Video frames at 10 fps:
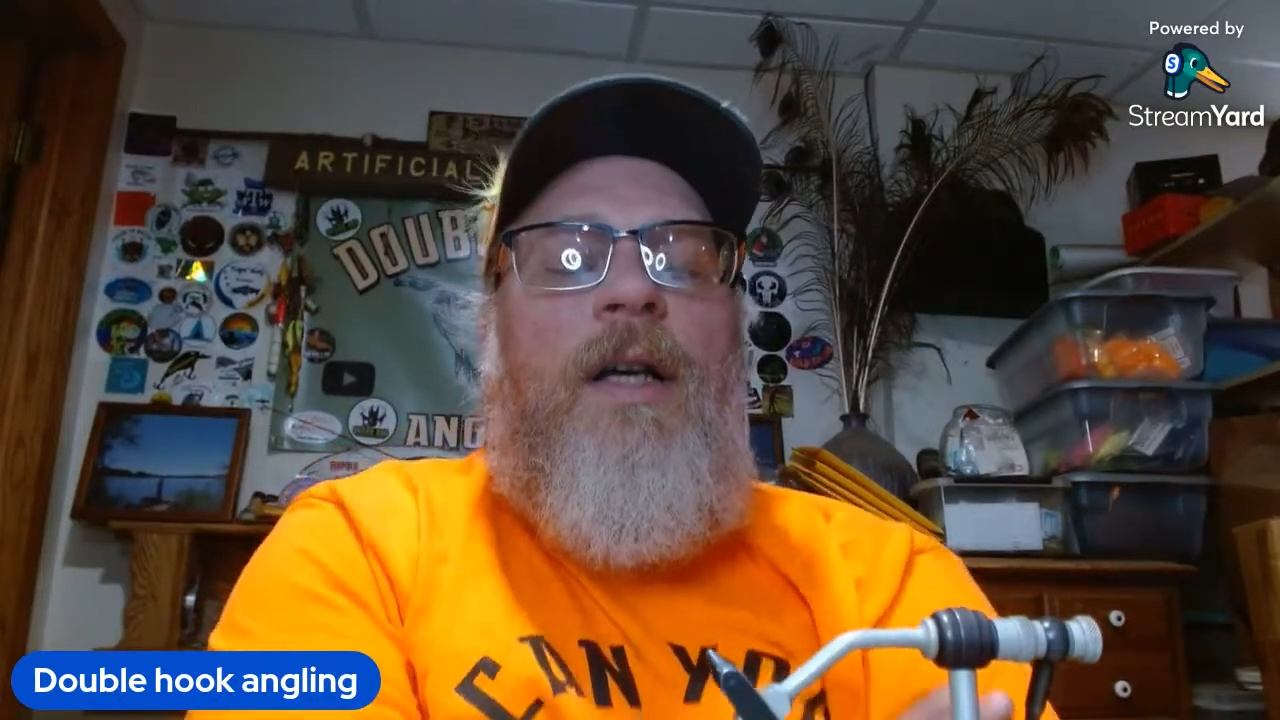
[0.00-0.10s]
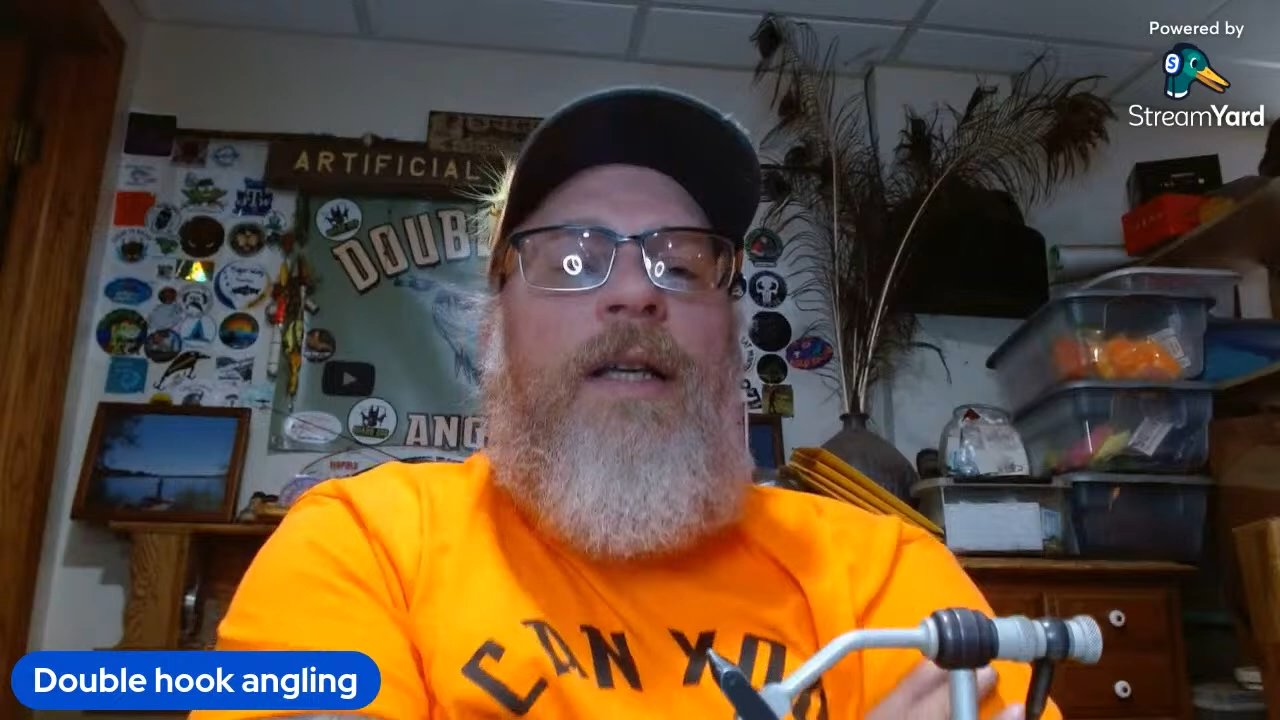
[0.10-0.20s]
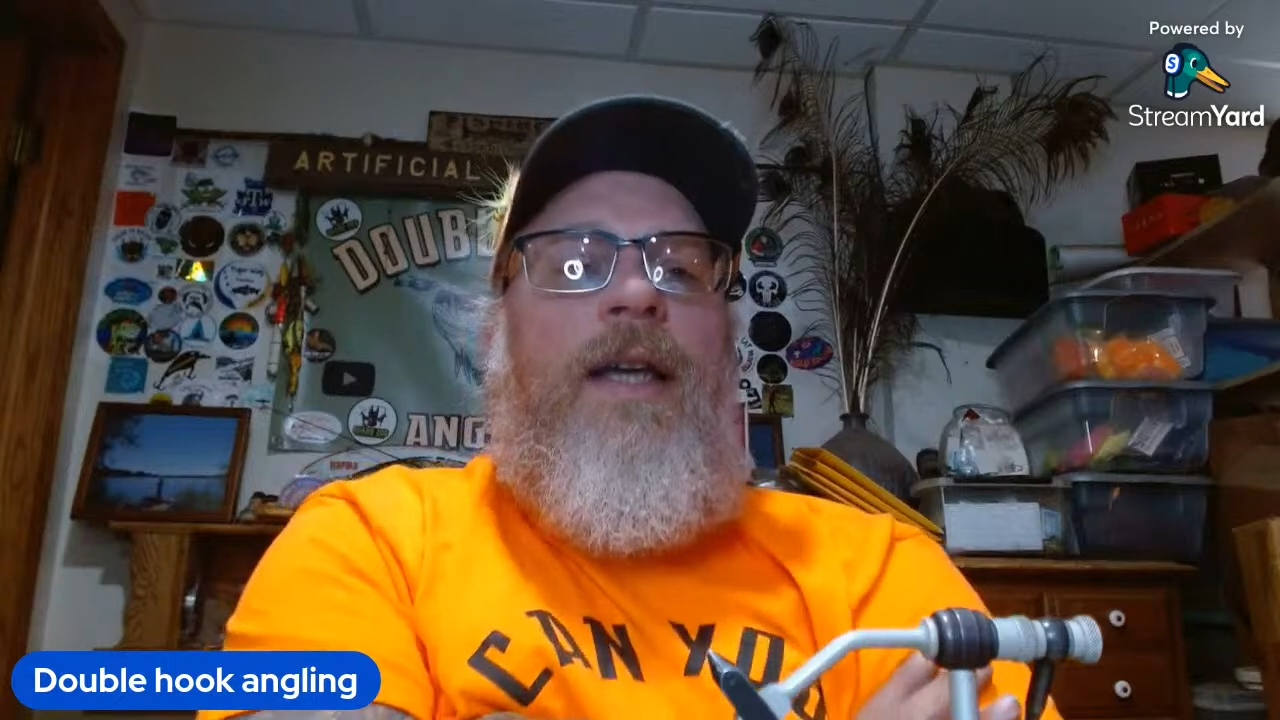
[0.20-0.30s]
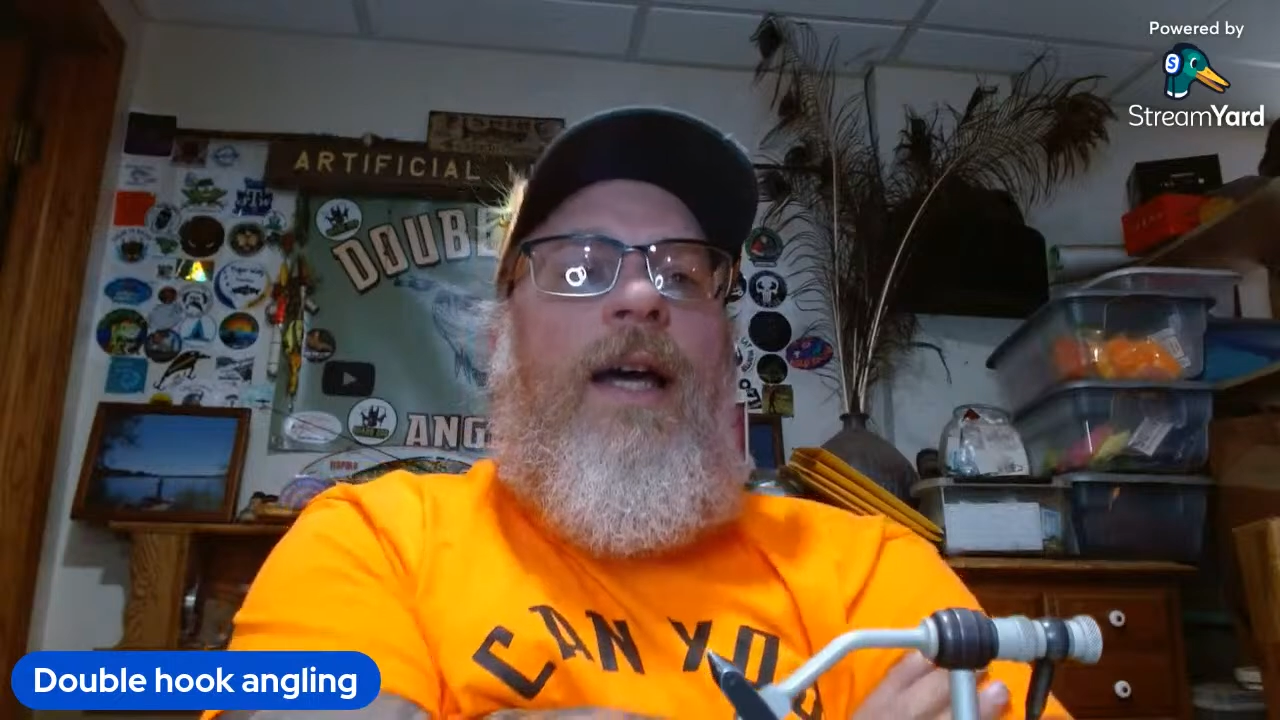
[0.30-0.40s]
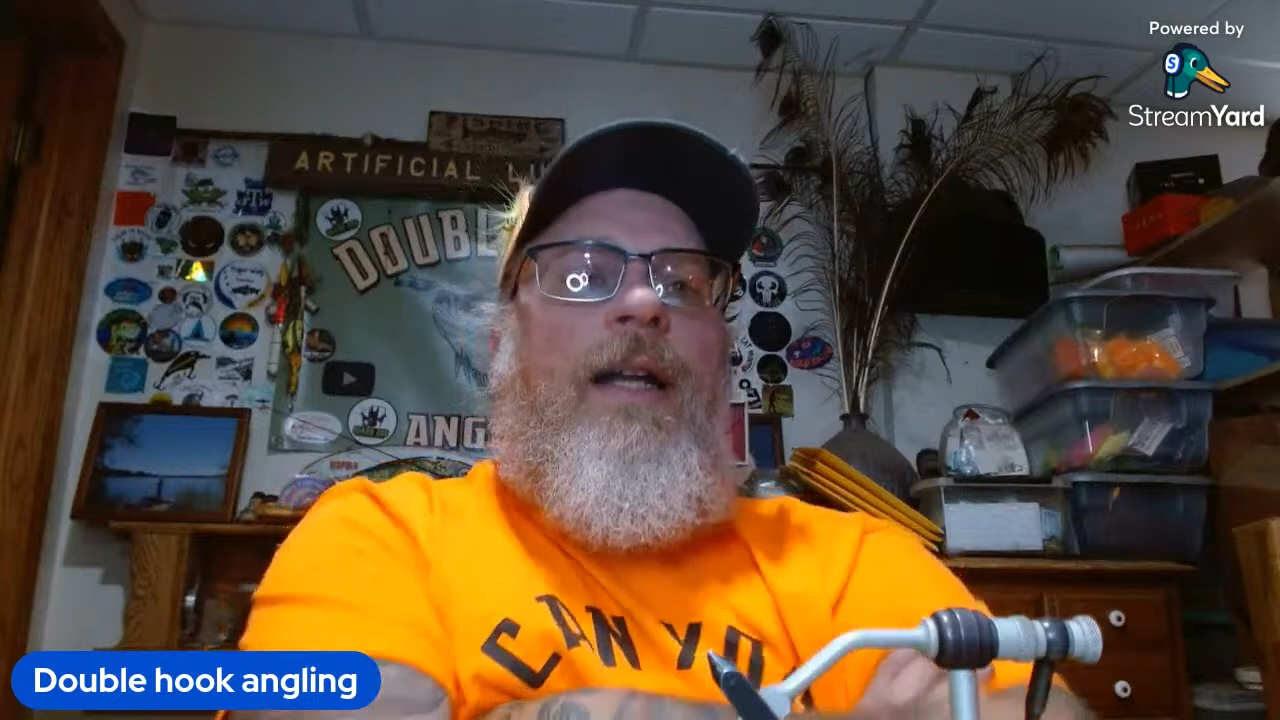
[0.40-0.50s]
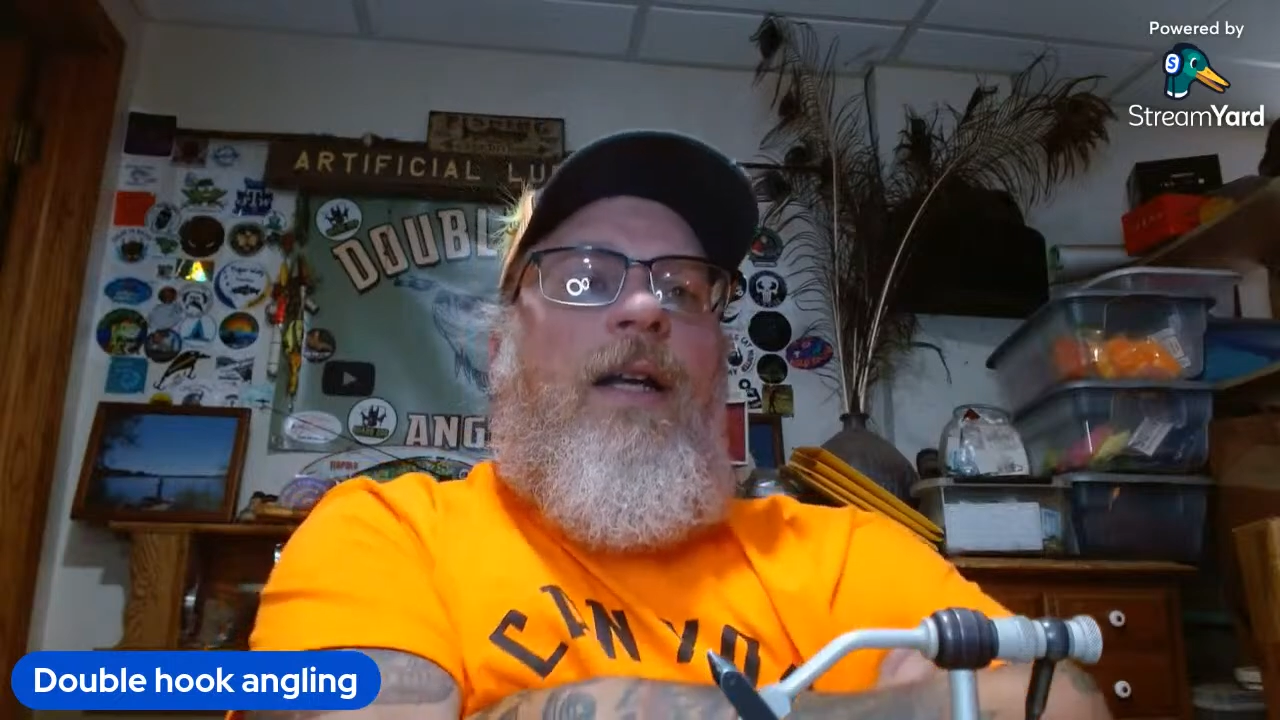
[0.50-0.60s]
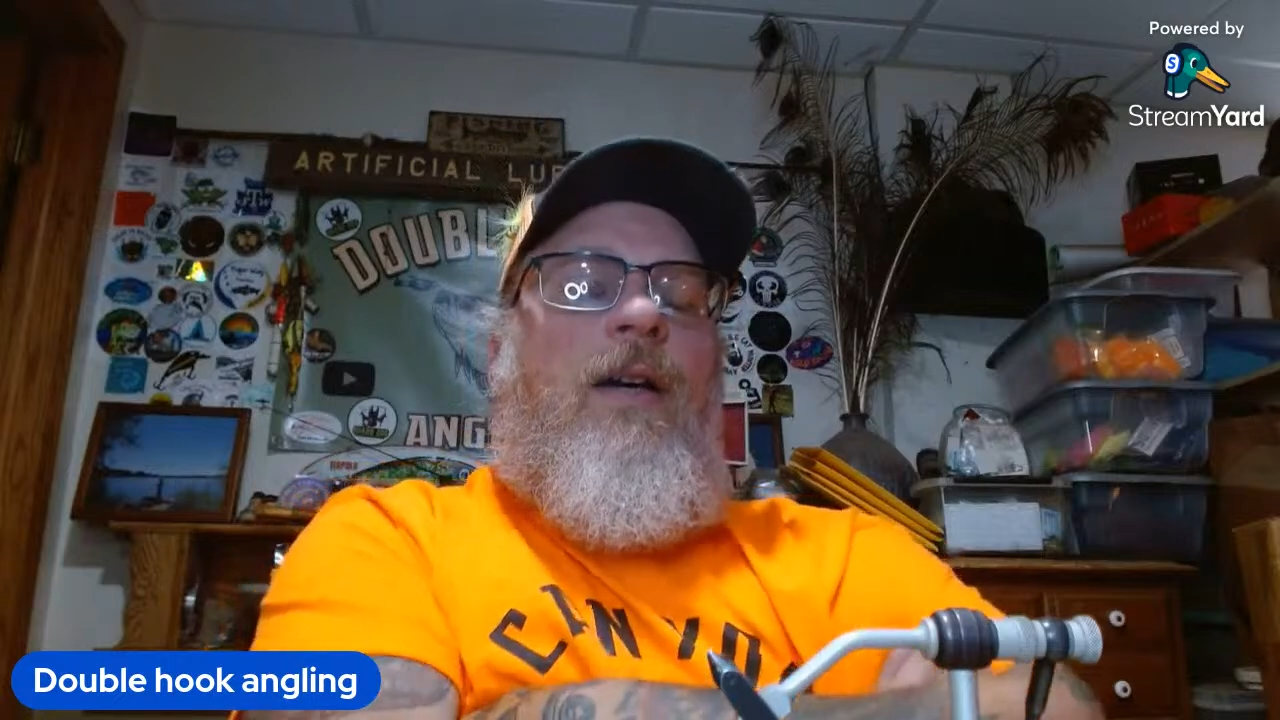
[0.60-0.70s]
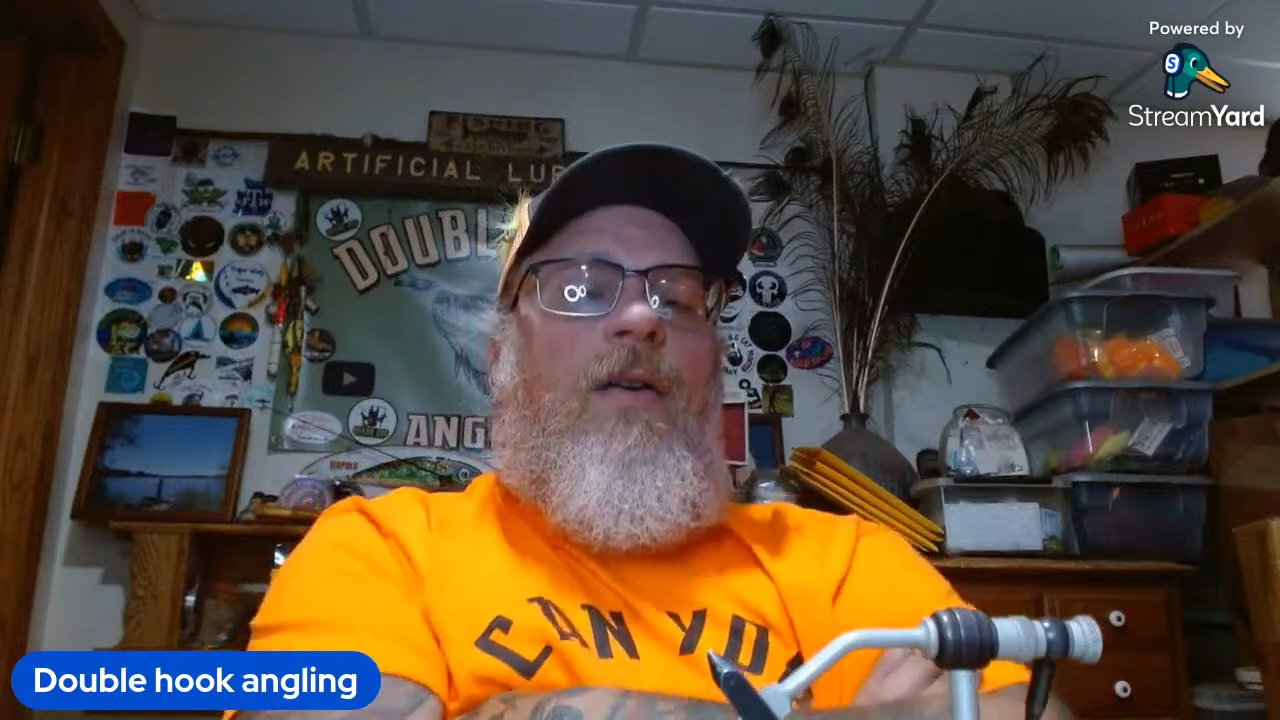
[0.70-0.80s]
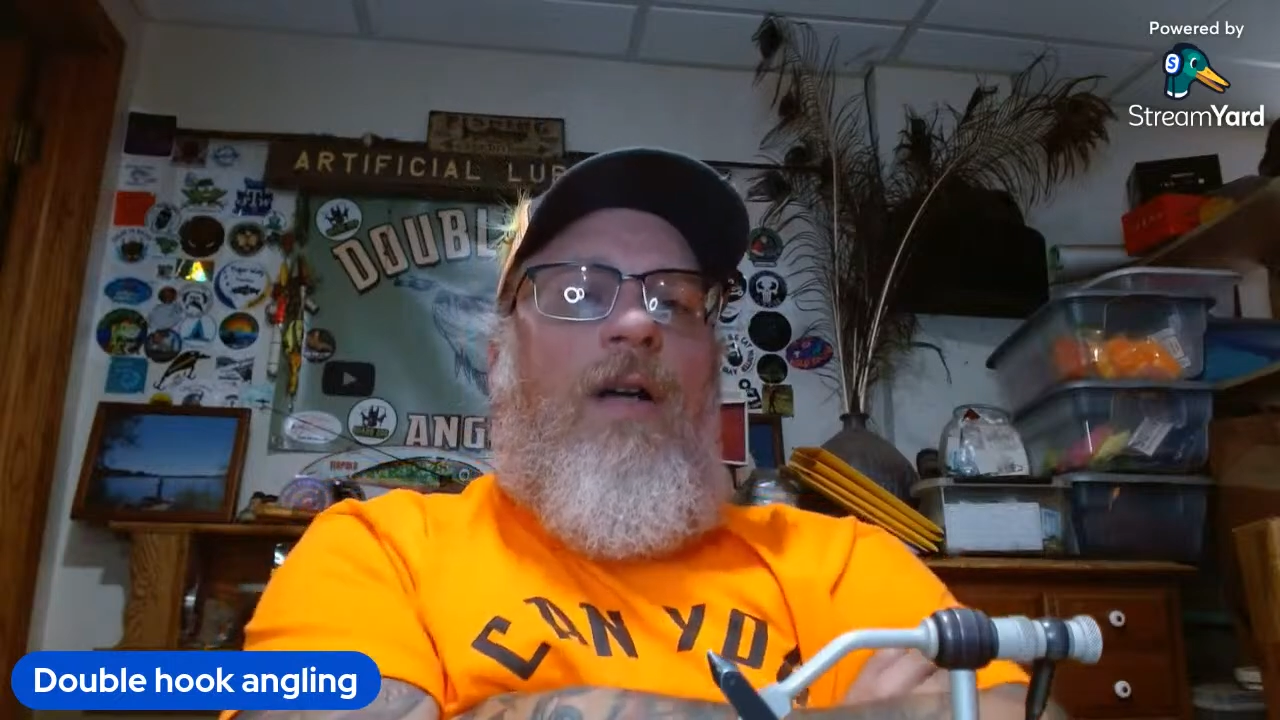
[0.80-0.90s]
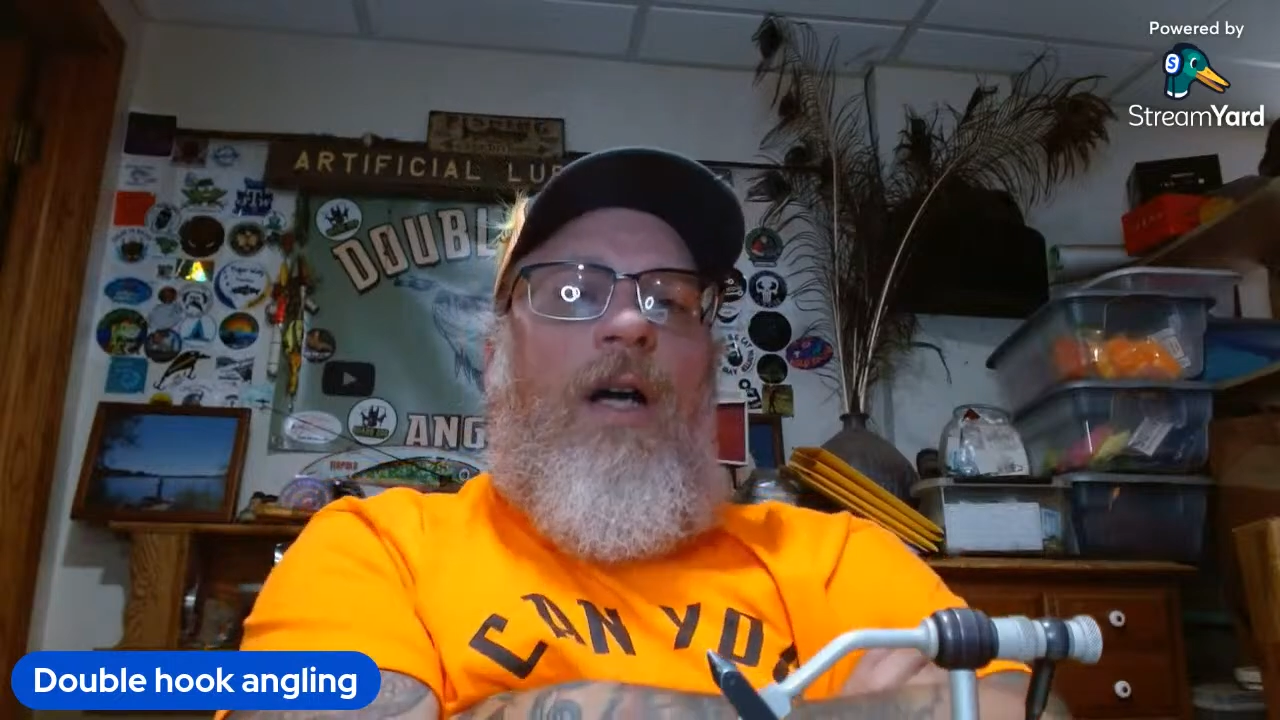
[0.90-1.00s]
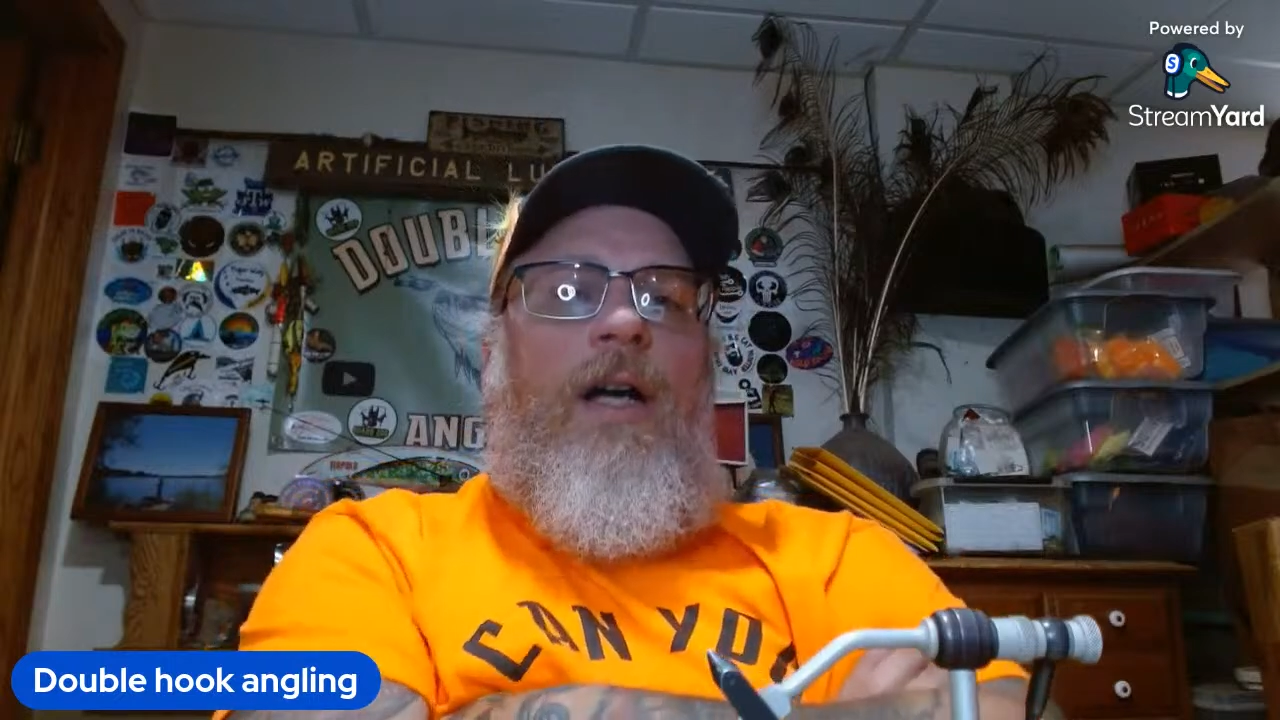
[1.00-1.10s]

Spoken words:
Yeah, I know.